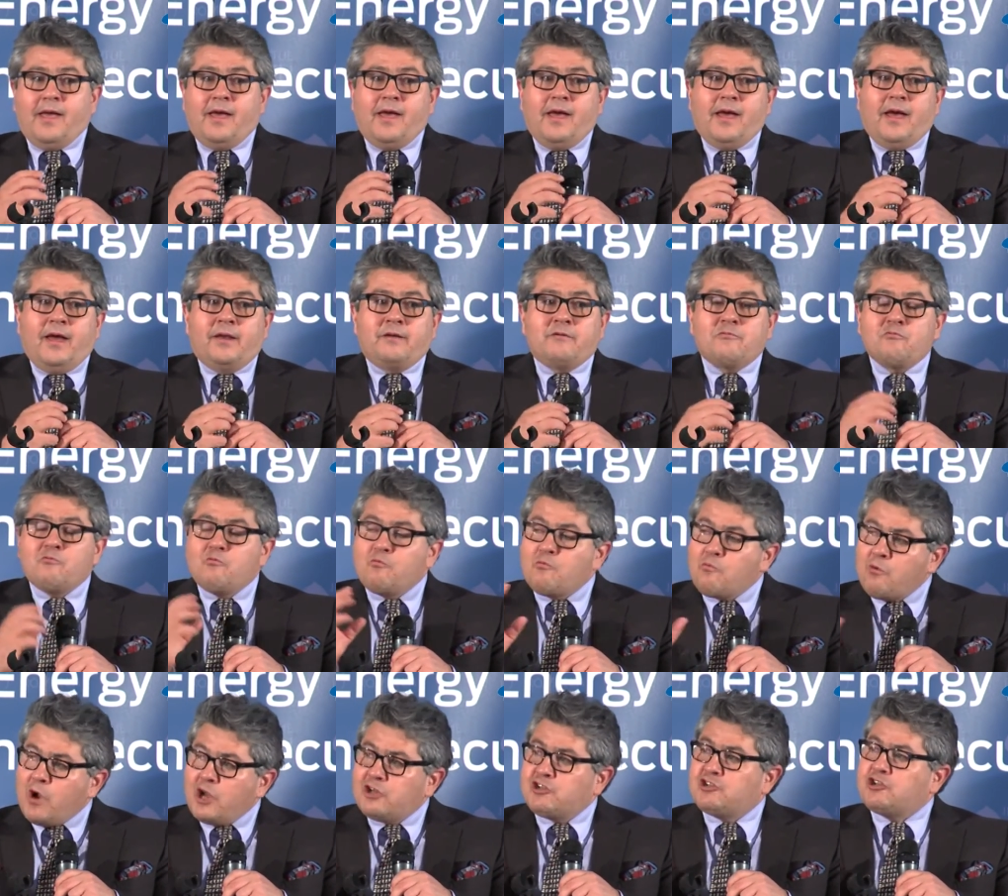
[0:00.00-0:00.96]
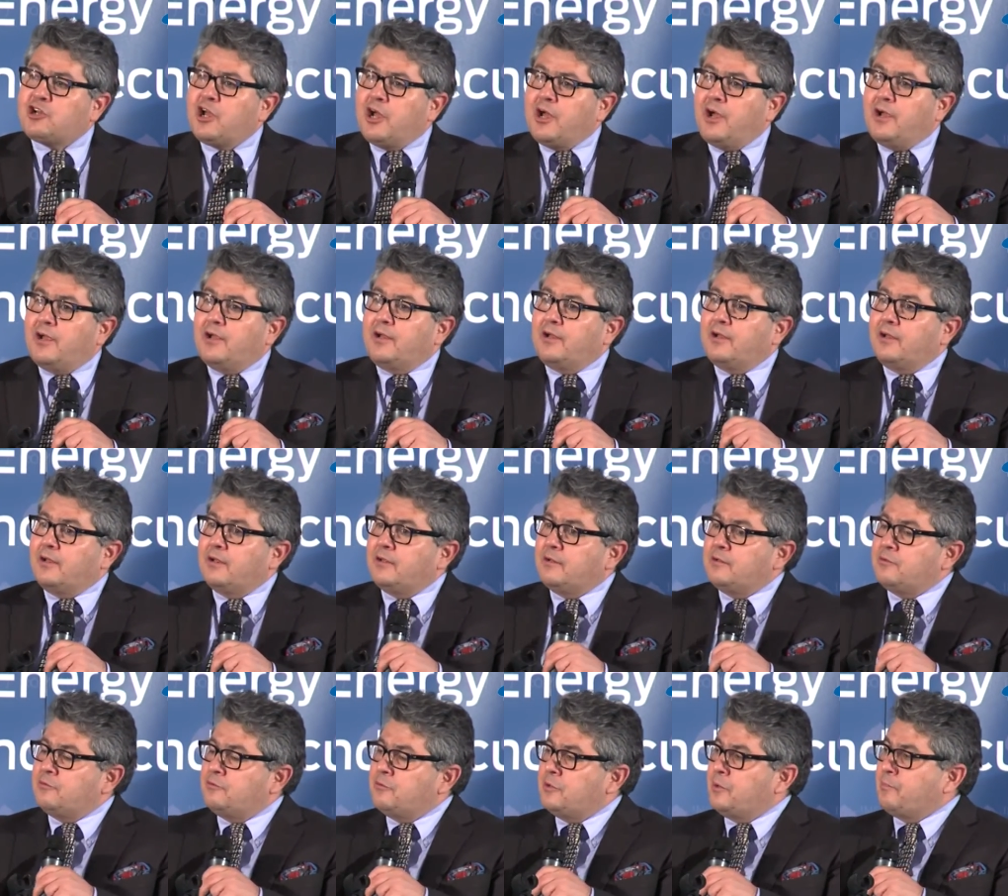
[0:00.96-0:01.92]
And Russia
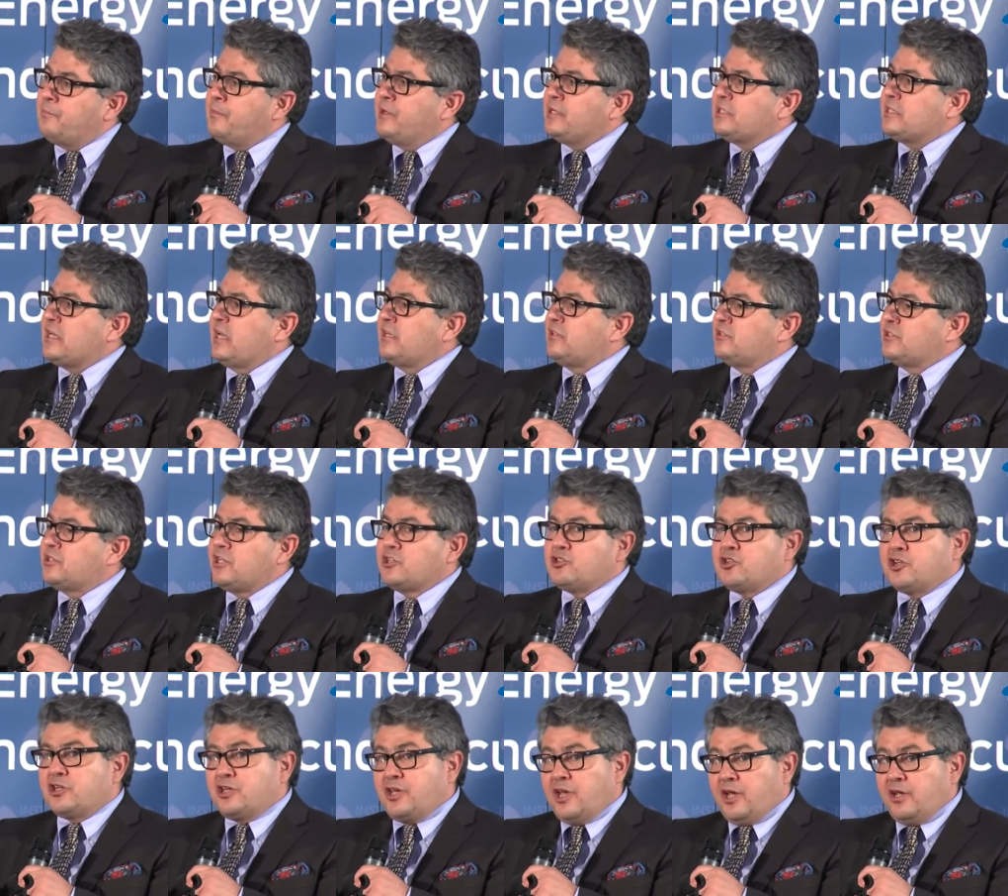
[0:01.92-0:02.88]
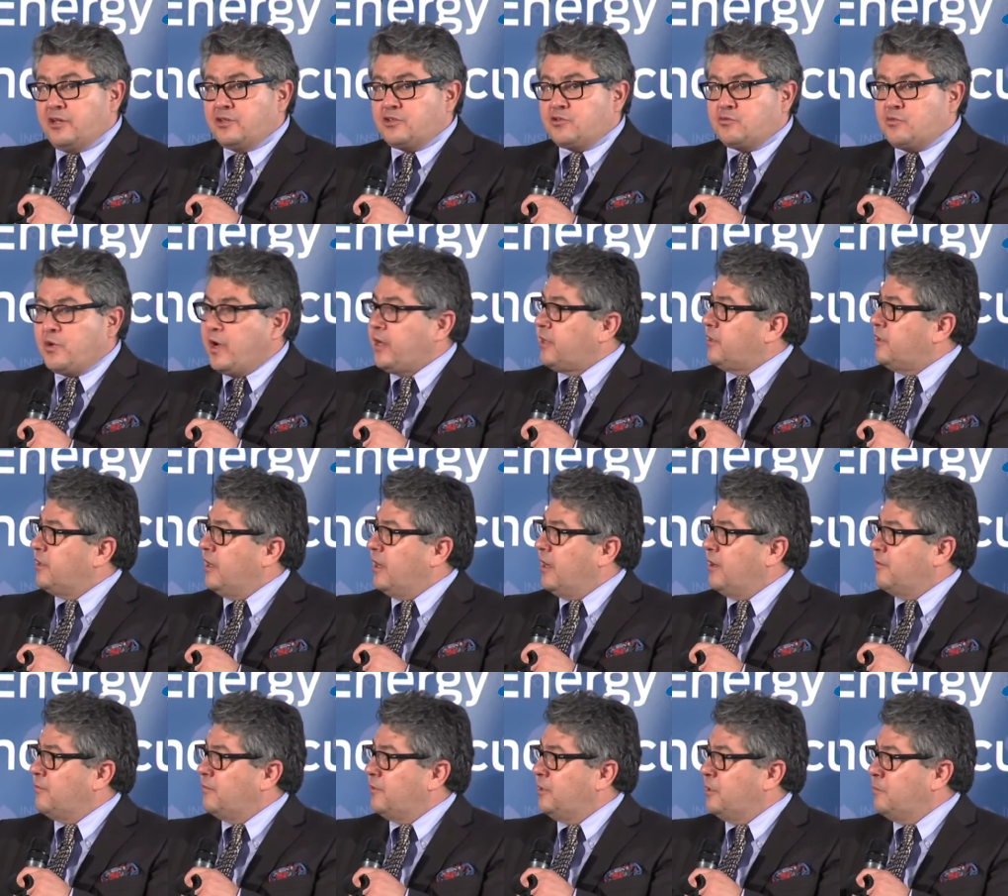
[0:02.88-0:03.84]
represents such a case right
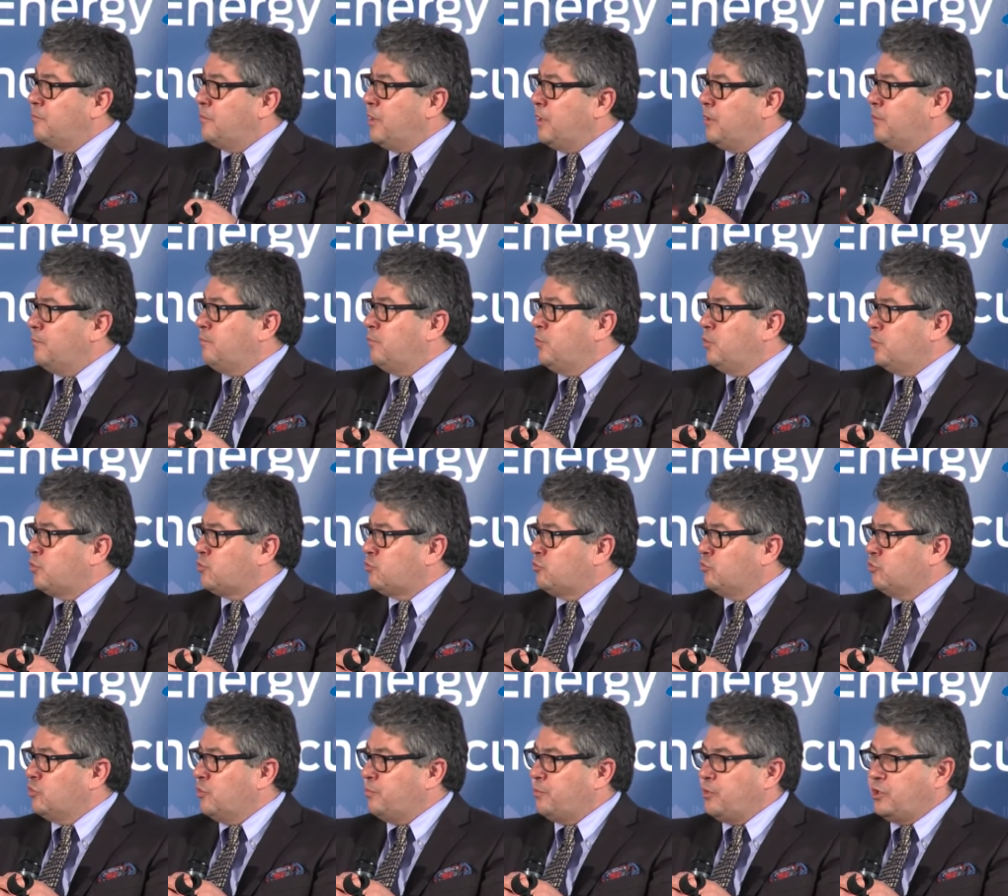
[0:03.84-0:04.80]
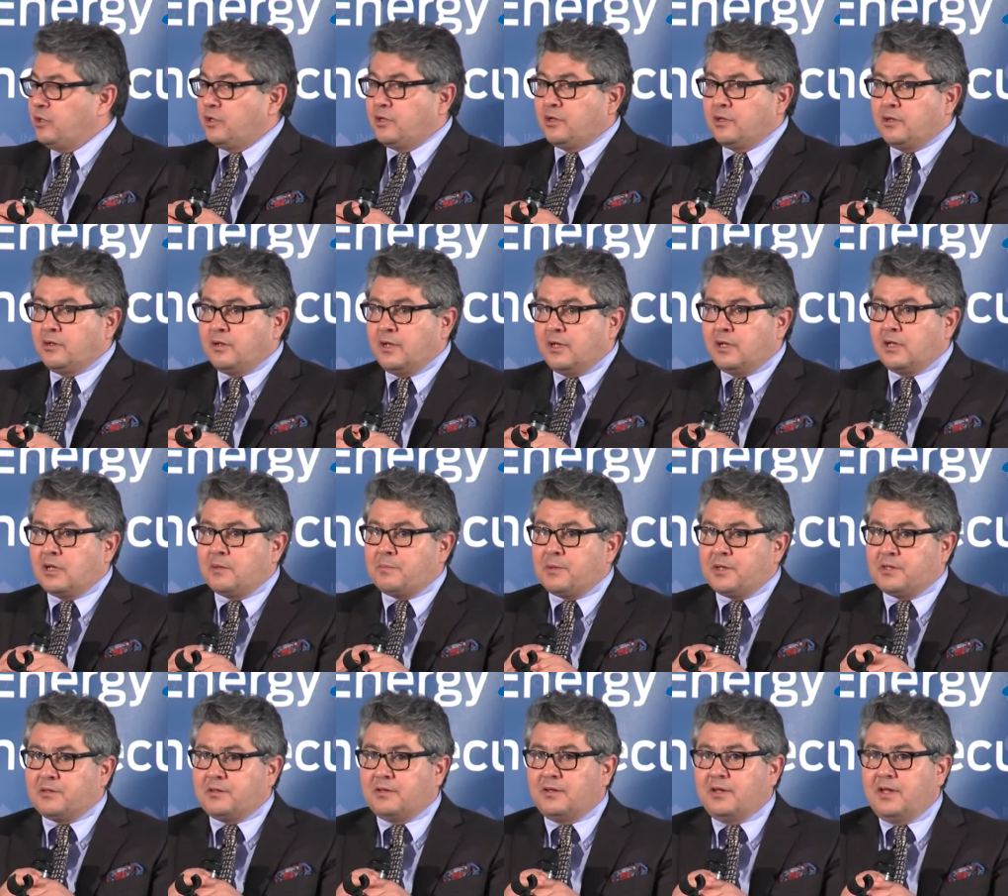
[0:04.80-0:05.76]
now, in my personal opinion, a little
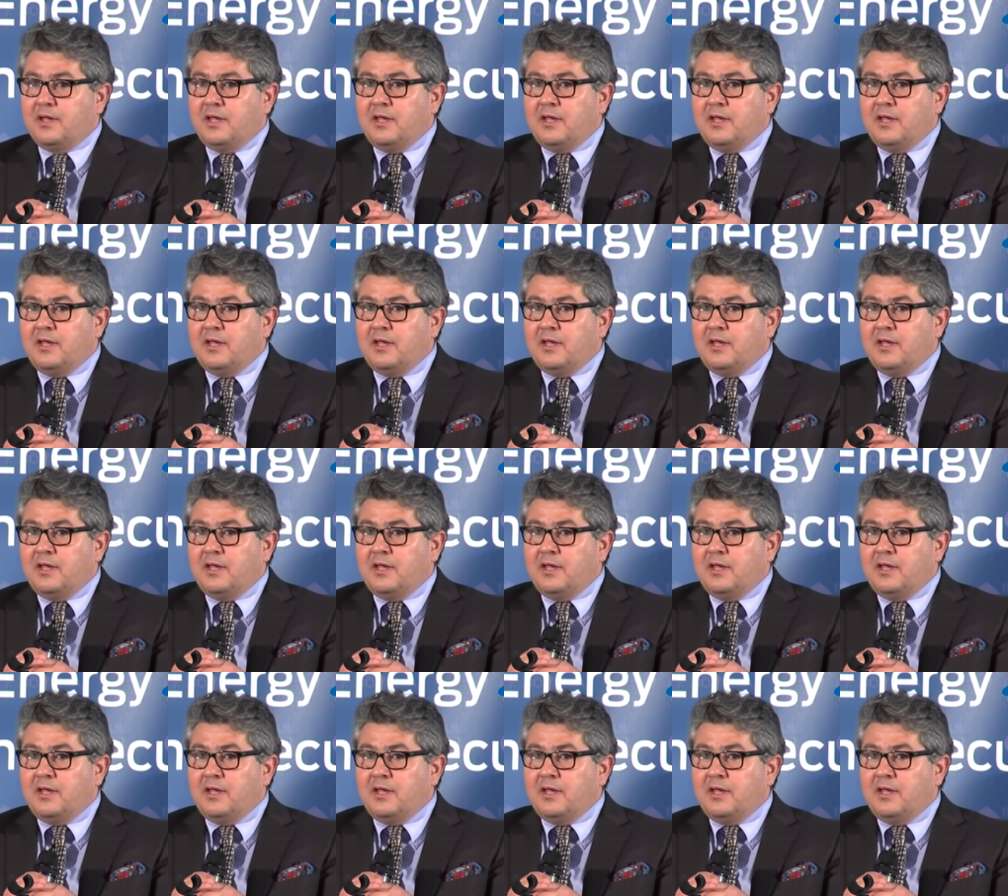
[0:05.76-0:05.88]
bit.